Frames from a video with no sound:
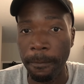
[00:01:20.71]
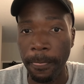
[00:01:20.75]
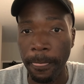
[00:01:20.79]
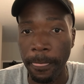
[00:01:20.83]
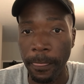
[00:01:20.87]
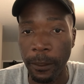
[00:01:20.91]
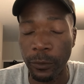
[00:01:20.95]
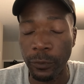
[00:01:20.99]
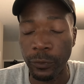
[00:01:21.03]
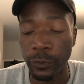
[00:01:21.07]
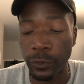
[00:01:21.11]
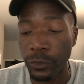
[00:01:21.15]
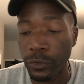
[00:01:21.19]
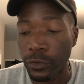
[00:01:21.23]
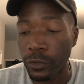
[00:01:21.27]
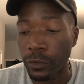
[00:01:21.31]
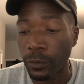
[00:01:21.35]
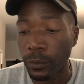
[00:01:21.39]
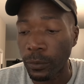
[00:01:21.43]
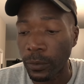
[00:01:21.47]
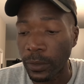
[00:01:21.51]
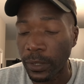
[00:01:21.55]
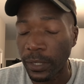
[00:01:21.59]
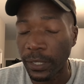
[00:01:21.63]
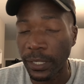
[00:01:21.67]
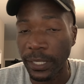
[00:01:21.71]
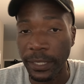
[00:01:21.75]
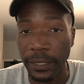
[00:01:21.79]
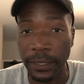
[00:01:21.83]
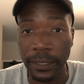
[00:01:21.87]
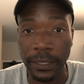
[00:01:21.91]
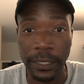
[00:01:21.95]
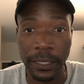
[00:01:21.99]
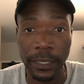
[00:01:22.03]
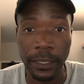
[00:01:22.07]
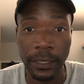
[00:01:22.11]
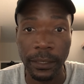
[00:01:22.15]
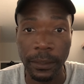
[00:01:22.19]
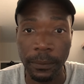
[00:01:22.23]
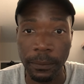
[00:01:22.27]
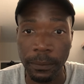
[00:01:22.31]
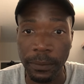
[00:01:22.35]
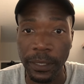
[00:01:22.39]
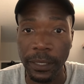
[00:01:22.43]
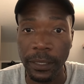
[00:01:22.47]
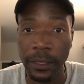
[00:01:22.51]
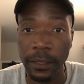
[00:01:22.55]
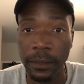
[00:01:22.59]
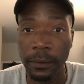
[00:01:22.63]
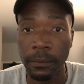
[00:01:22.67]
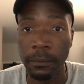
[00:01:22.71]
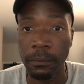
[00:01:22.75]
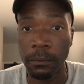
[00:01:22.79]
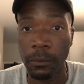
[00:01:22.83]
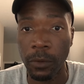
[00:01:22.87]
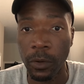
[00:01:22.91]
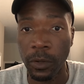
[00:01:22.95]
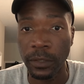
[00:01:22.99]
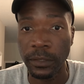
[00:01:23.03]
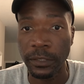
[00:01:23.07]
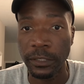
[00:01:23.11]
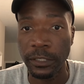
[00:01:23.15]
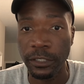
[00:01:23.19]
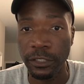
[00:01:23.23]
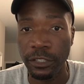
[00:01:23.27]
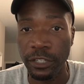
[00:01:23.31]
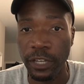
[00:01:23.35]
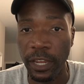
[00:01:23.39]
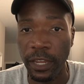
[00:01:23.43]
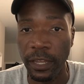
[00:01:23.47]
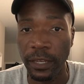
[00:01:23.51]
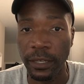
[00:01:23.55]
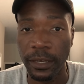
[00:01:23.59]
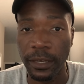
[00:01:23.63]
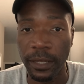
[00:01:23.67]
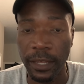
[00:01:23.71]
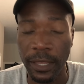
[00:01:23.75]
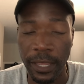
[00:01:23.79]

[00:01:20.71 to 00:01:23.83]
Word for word: The future will indeed be multi-chain.